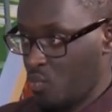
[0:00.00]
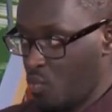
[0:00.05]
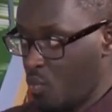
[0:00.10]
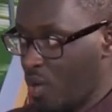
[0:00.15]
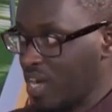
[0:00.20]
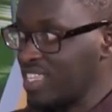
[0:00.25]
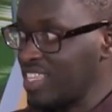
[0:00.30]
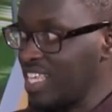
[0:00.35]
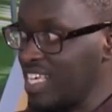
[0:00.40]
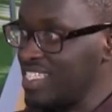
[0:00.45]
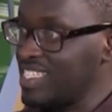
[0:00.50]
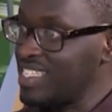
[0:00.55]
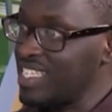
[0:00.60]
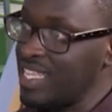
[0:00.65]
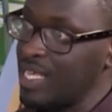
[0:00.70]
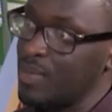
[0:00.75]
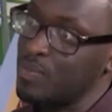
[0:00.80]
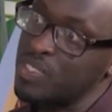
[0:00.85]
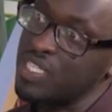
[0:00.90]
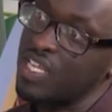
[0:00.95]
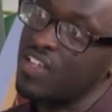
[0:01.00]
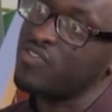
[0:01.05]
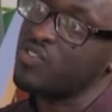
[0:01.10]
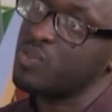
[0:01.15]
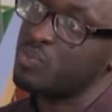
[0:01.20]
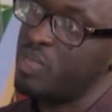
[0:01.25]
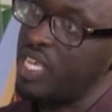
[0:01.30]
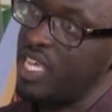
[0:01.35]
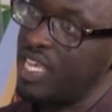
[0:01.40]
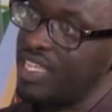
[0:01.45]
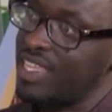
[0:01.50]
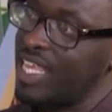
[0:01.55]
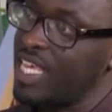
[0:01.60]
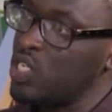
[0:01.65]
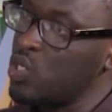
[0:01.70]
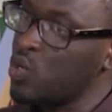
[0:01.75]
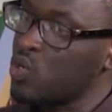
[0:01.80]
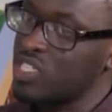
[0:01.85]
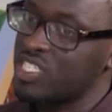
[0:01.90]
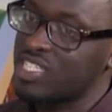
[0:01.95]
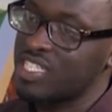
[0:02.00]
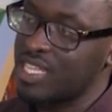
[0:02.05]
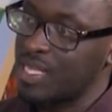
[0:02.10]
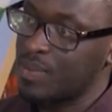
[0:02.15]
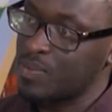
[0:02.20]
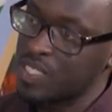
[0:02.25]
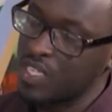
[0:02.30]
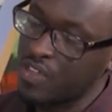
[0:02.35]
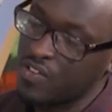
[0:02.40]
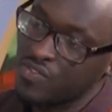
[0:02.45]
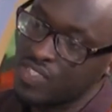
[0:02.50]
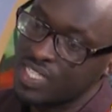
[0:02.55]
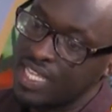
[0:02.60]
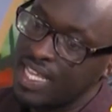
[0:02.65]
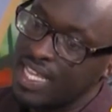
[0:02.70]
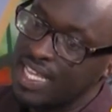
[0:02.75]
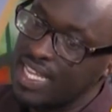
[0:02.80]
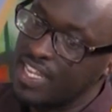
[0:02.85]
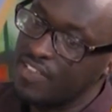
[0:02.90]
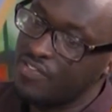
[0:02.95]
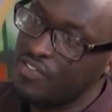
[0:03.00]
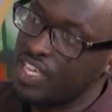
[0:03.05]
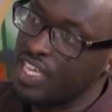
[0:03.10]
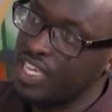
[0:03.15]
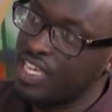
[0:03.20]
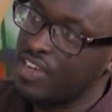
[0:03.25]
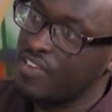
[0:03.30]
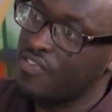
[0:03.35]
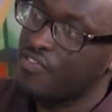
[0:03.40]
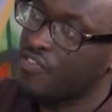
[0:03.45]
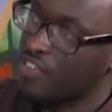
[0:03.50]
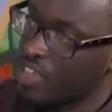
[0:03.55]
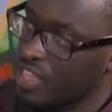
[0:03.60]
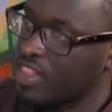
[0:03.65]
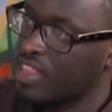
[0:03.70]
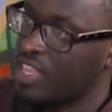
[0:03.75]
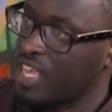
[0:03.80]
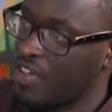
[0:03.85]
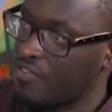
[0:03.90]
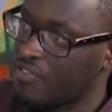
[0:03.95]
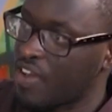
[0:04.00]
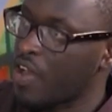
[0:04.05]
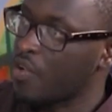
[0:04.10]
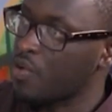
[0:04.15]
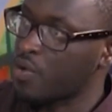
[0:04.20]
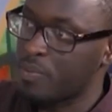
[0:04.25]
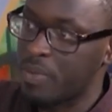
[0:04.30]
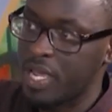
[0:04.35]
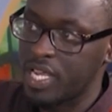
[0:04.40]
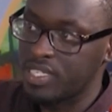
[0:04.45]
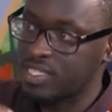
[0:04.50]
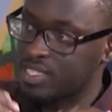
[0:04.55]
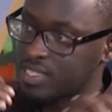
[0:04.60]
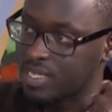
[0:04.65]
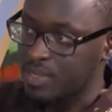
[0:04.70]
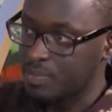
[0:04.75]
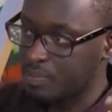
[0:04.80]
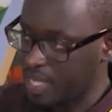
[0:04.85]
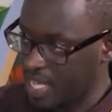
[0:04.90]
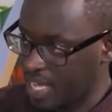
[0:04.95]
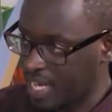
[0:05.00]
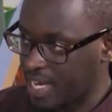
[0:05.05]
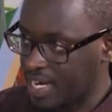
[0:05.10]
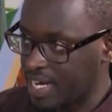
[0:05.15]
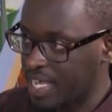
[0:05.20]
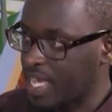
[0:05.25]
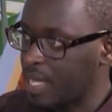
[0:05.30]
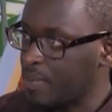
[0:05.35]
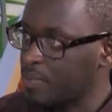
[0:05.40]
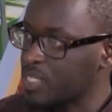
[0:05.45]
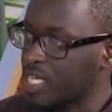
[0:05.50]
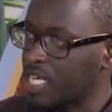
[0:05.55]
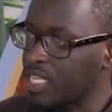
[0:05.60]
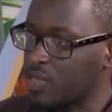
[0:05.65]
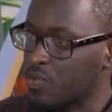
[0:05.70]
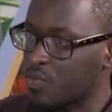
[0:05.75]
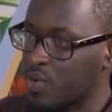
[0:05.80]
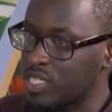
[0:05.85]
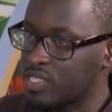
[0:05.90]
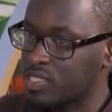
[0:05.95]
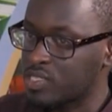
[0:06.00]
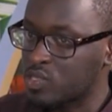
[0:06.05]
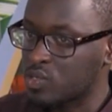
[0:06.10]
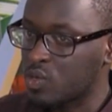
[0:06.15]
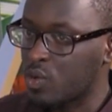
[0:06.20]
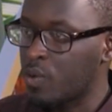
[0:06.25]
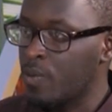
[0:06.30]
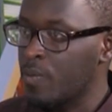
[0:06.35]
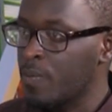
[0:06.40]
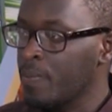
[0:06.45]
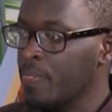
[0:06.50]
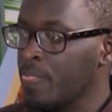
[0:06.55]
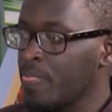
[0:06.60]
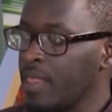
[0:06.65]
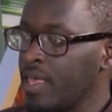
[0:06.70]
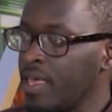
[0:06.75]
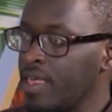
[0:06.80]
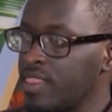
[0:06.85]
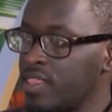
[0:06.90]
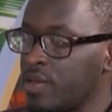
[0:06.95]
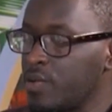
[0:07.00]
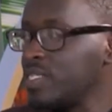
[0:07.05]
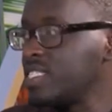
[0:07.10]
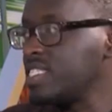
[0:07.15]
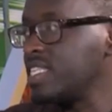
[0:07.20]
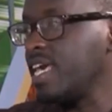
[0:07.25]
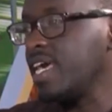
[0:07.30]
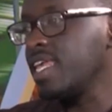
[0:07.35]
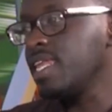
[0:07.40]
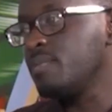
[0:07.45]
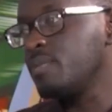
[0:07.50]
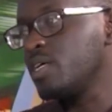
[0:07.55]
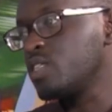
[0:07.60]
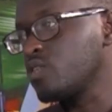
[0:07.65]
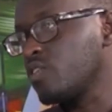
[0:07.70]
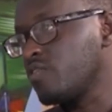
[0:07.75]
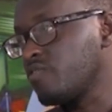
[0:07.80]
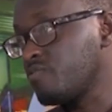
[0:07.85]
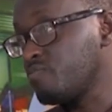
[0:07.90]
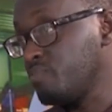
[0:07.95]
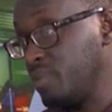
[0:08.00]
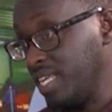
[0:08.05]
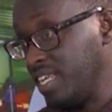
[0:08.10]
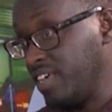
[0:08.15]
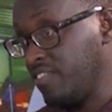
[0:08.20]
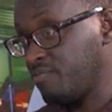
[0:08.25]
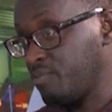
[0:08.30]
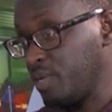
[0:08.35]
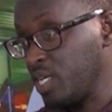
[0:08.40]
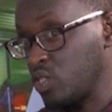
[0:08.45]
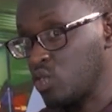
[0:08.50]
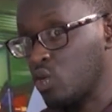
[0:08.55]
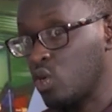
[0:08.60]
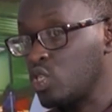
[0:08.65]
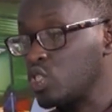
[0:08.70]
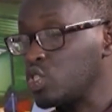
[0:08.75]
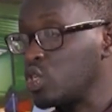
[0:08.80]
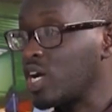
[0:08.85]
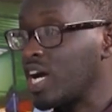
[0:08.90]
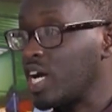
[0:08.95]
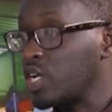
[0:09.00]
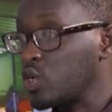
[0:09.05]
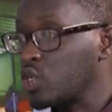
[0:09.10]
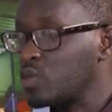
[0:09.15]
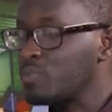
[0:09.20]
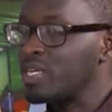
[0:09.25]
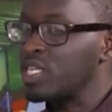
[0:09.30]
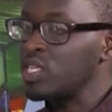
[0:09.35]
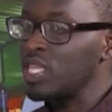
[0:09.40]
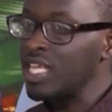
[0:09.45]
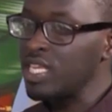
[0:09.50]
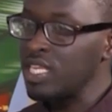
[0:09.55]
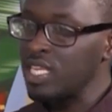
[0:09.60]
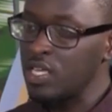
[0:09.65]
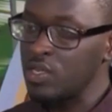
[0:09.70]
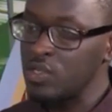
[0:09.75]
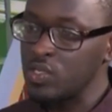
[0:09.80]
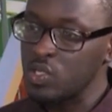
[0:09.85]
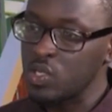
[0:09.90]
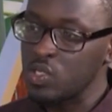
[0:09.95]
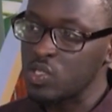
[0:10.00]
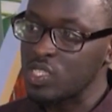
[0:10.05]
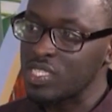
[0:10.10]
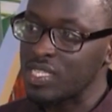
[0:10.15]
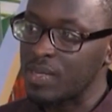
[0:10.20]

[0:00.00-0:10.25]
what they see themselves being. They don't see themselves living in filthy environments and being unkempt and the rest. So there is the element of belief, being told you cannot, but then there is also